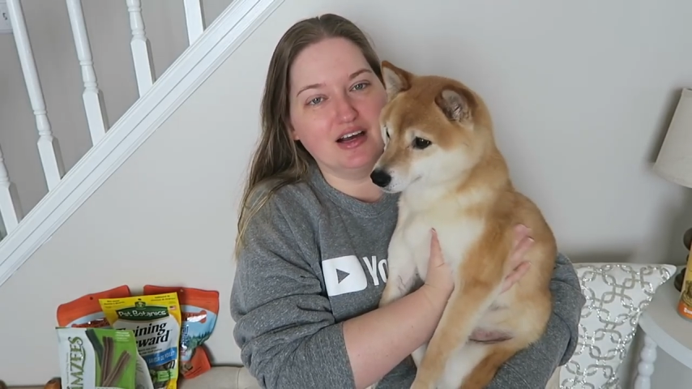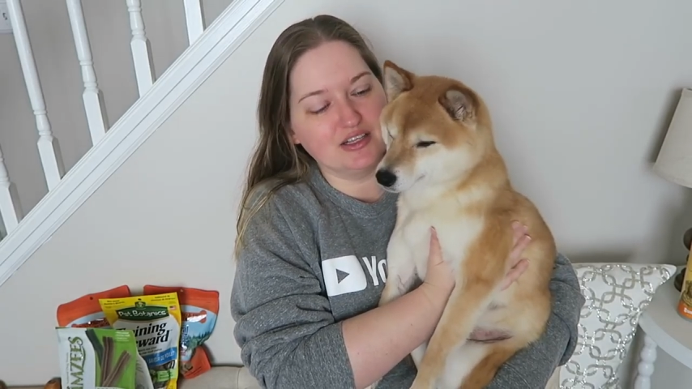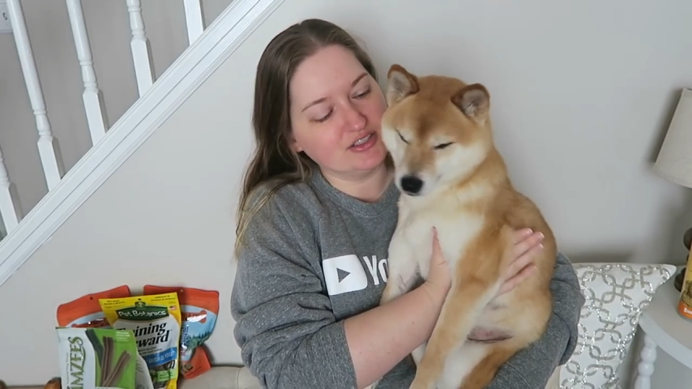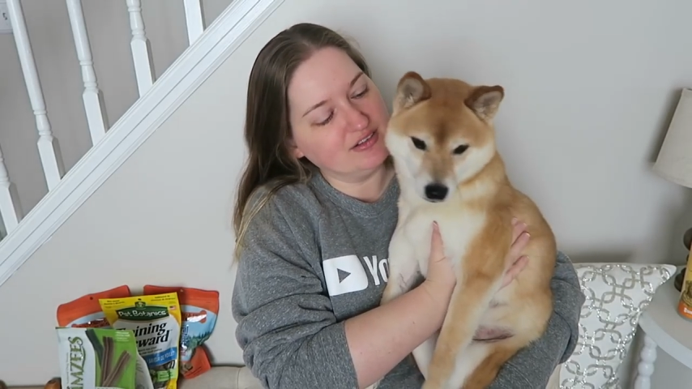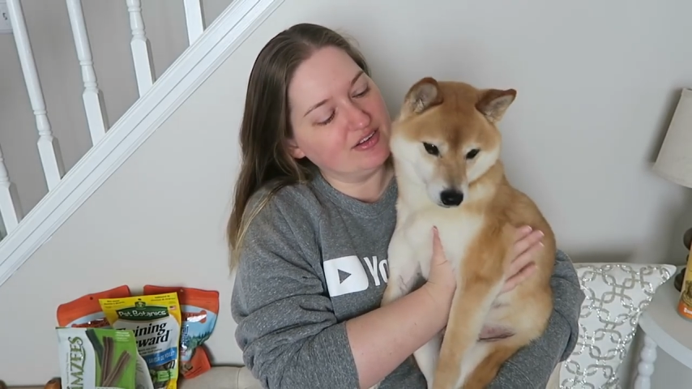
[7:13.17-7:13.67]
a
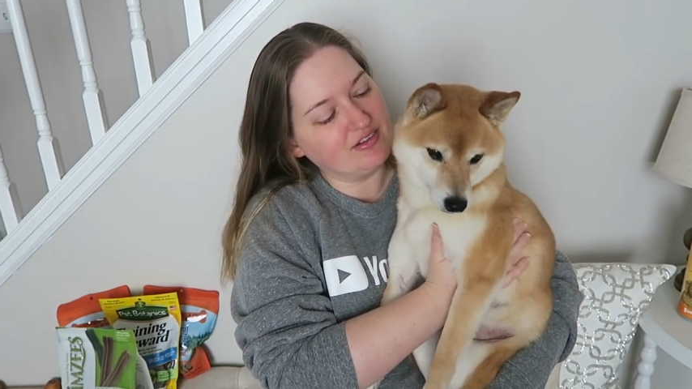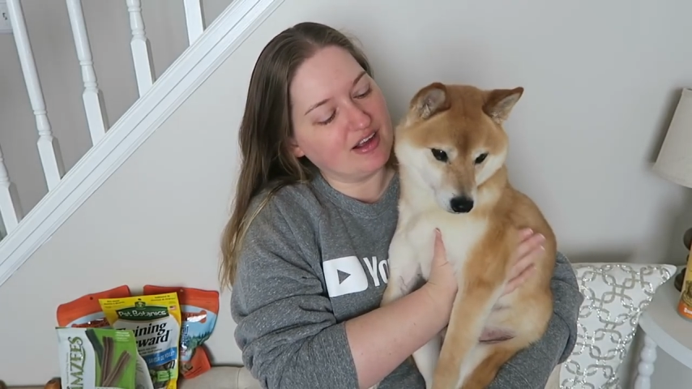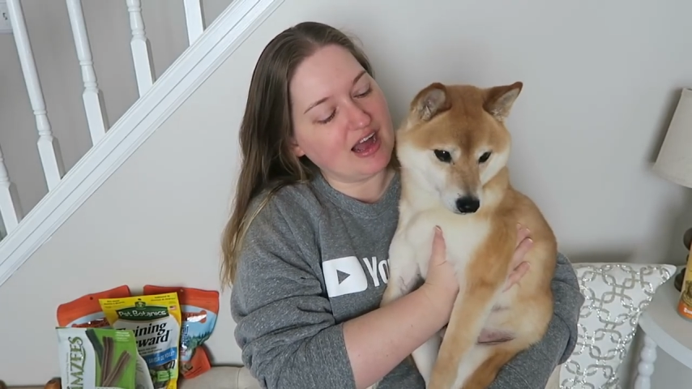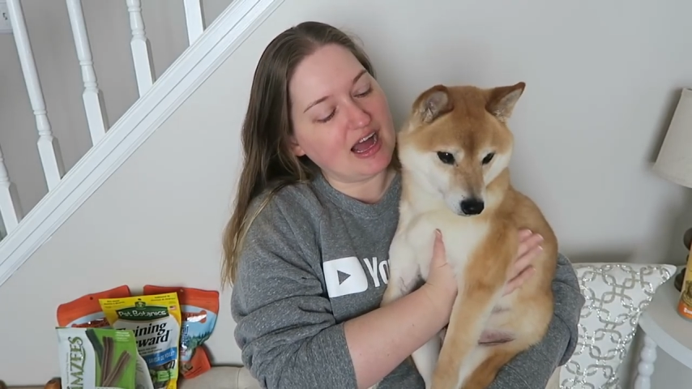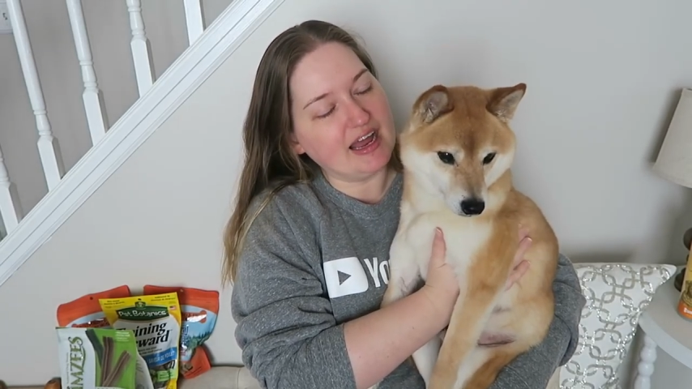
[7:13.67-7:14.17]
good little
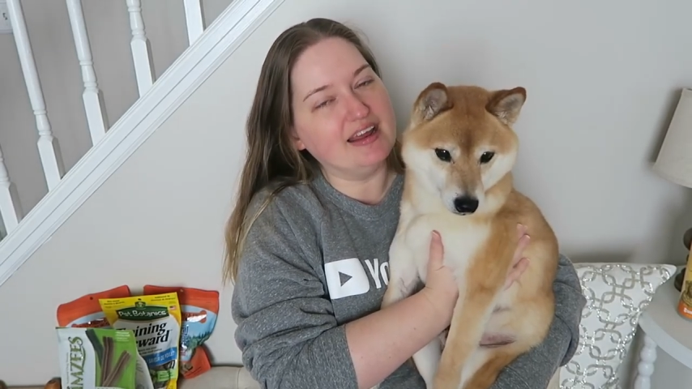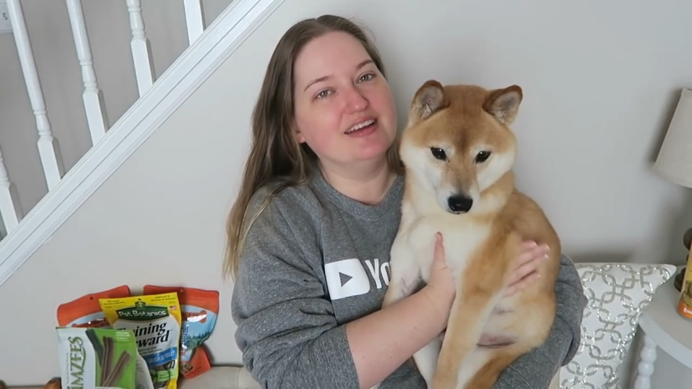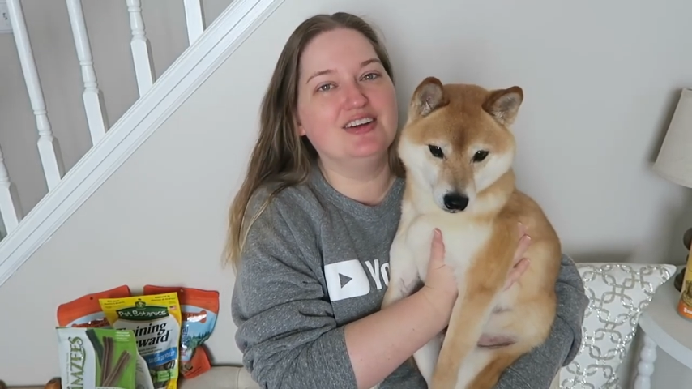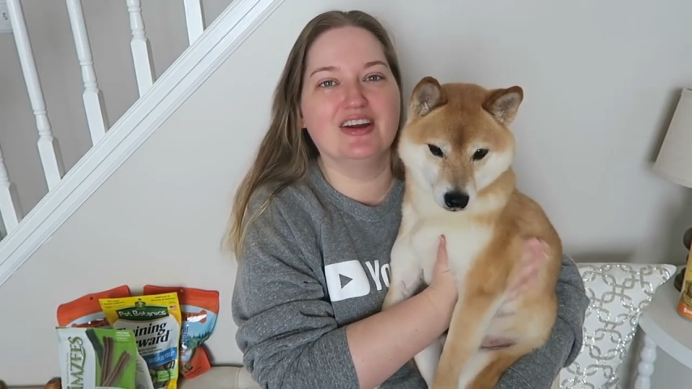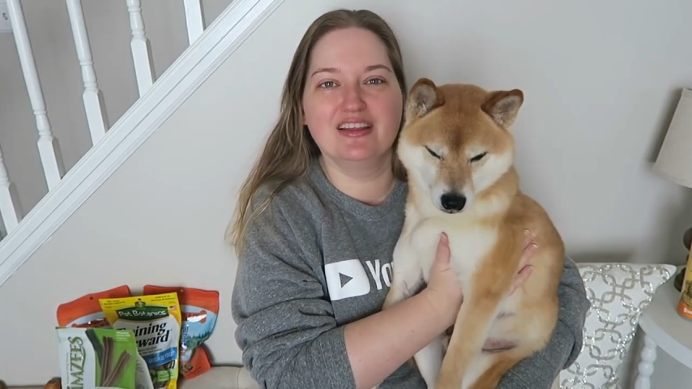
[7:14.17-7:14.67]

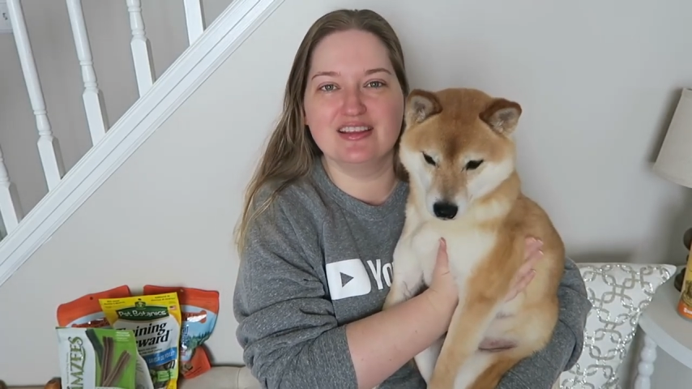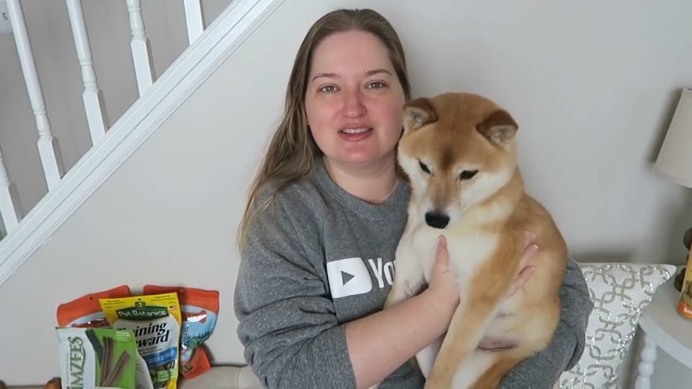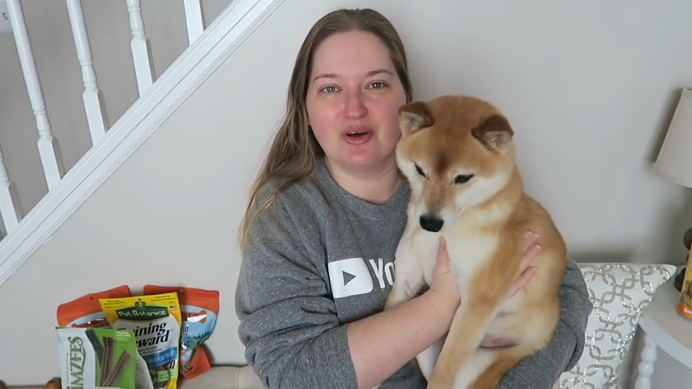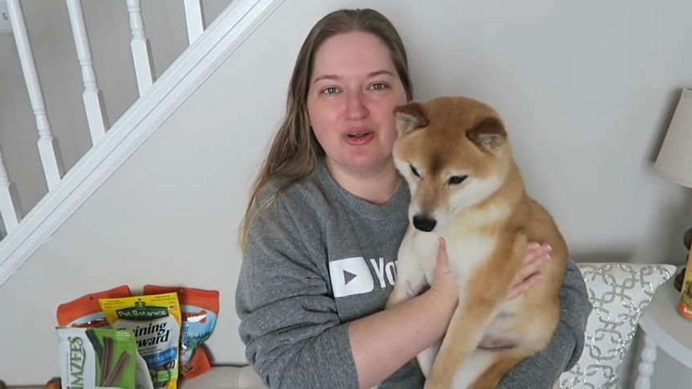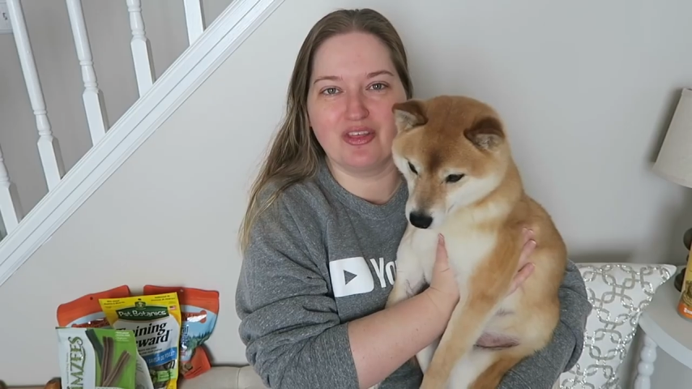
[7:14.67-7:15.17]
guy during
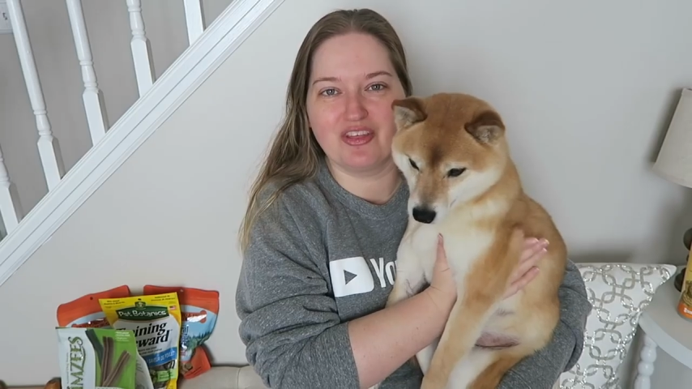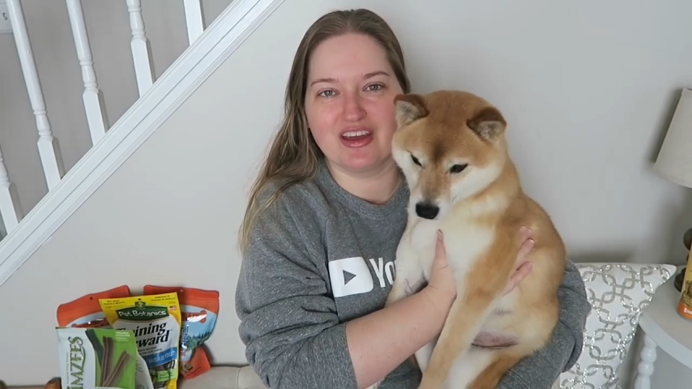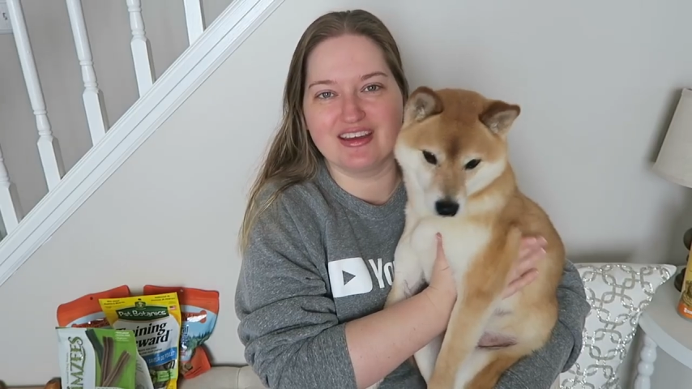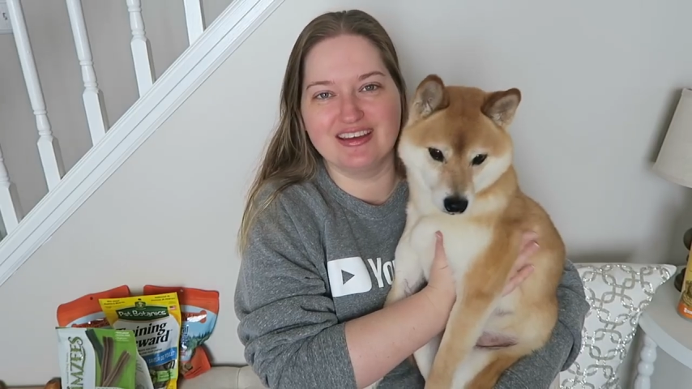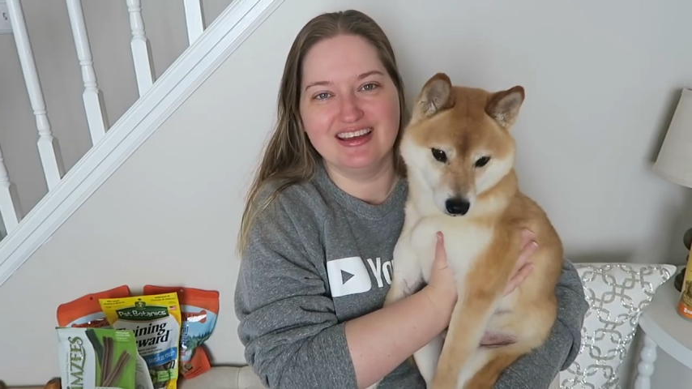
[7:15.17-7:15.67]
this whole
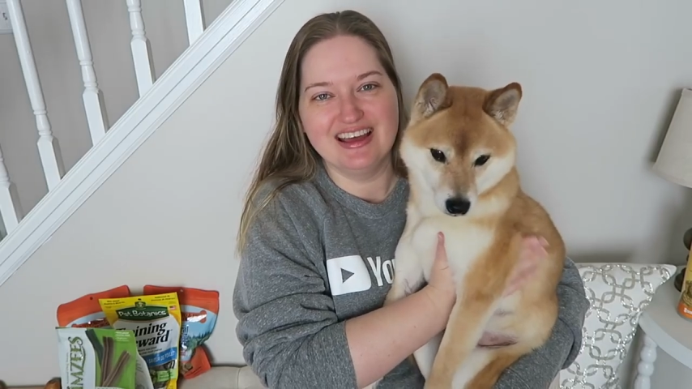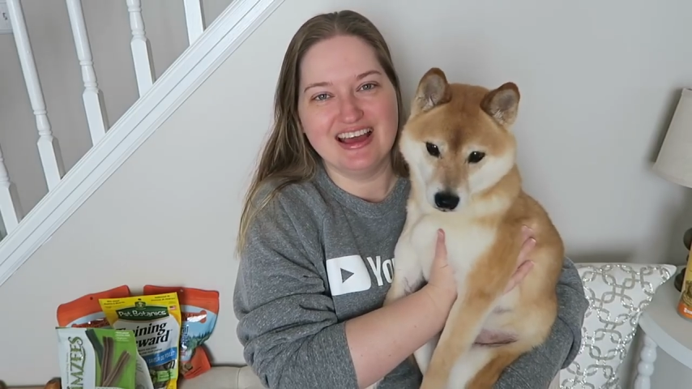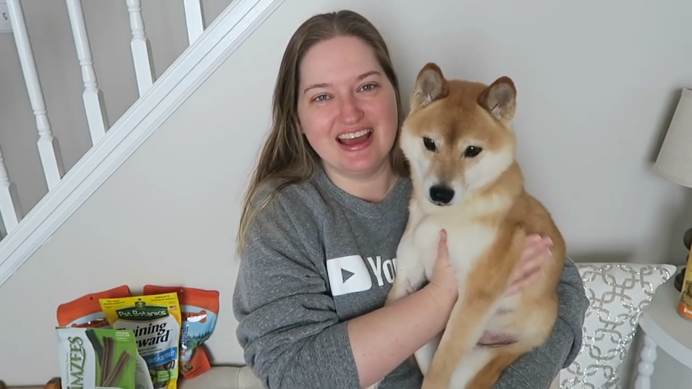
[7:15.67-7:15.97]
thing